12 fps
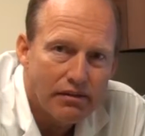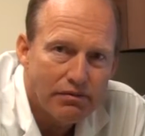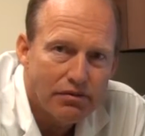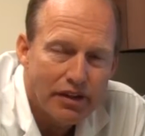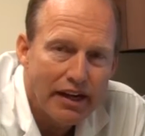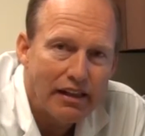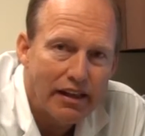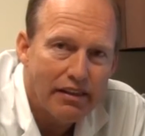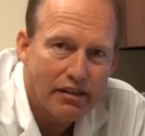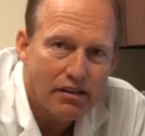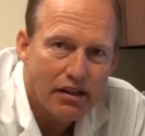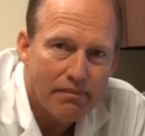for any
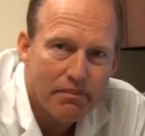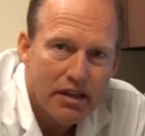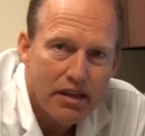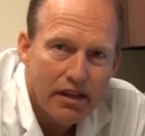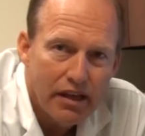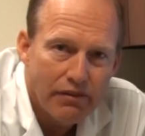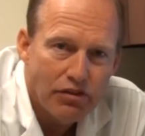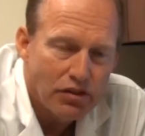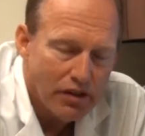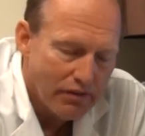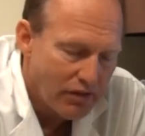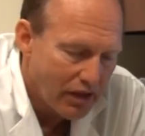length of time. If
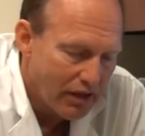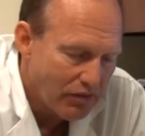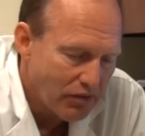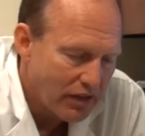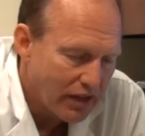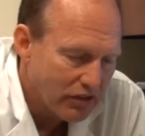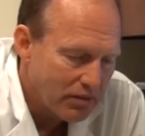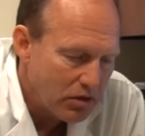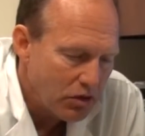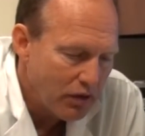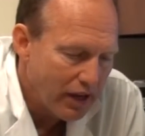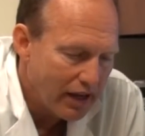you got
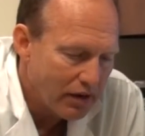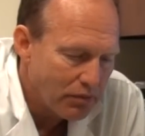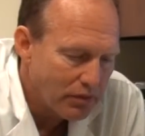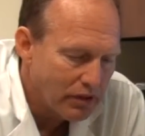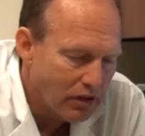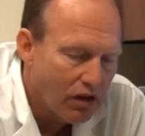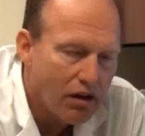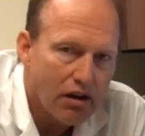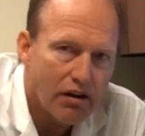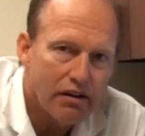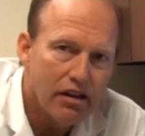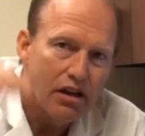somebody who had a real
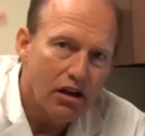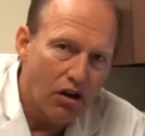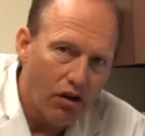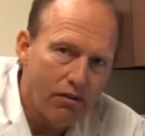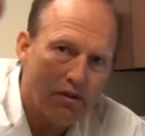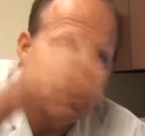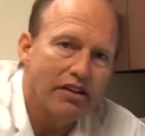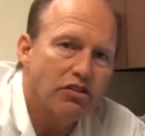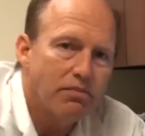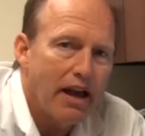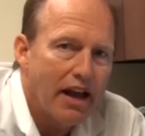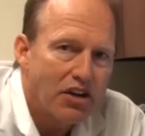hard overhead
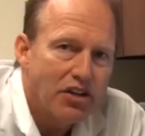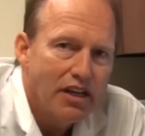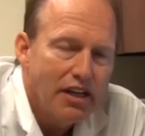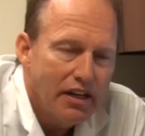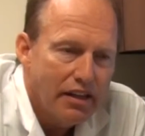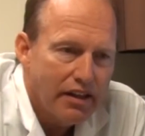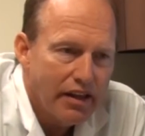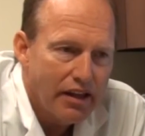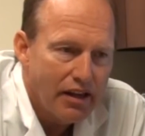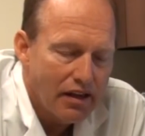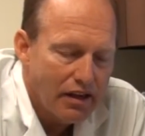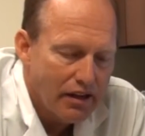smash,
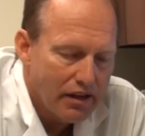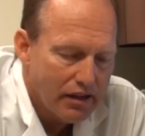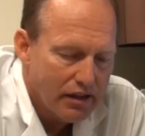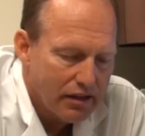they